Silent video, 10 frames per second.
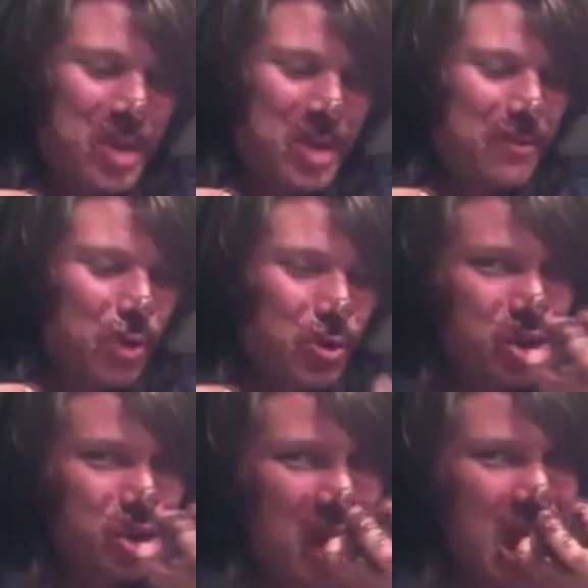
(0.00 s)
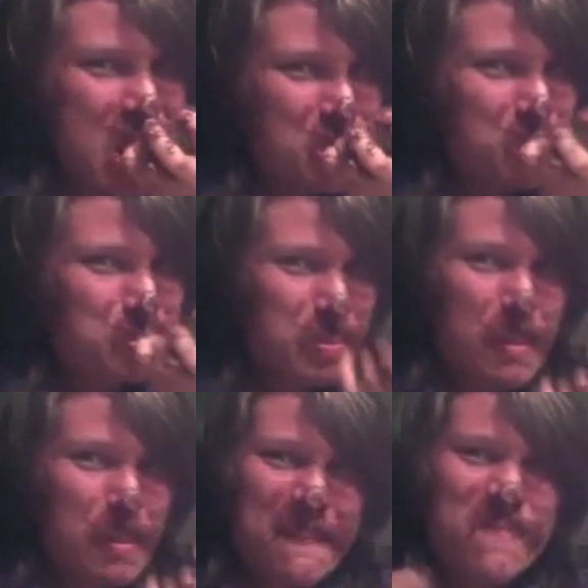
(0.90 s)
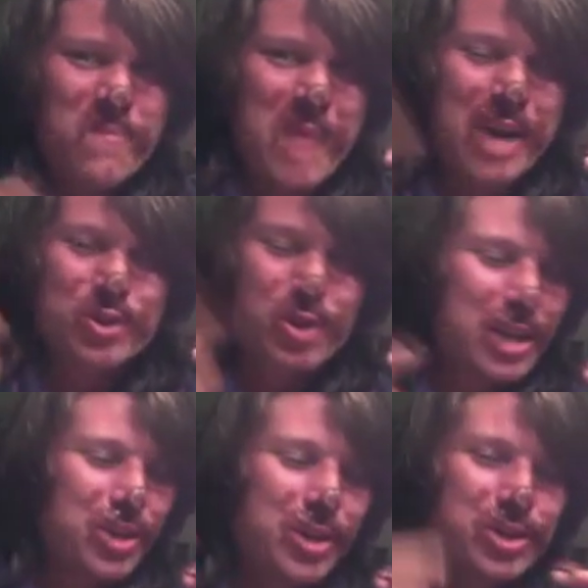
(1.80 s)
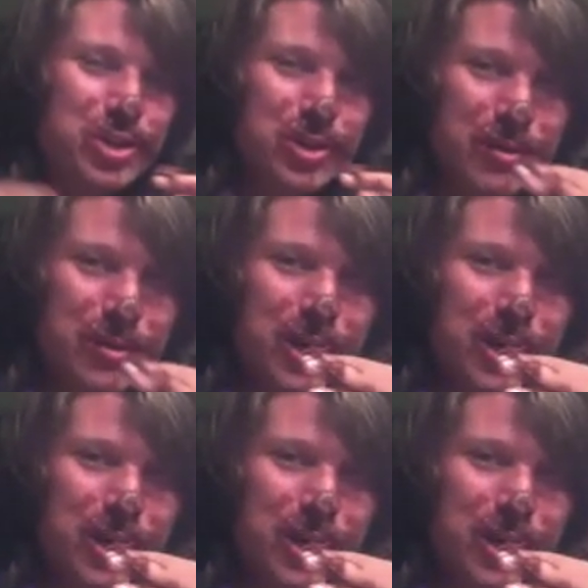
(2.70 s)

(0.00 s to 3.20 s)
invoke some actualization of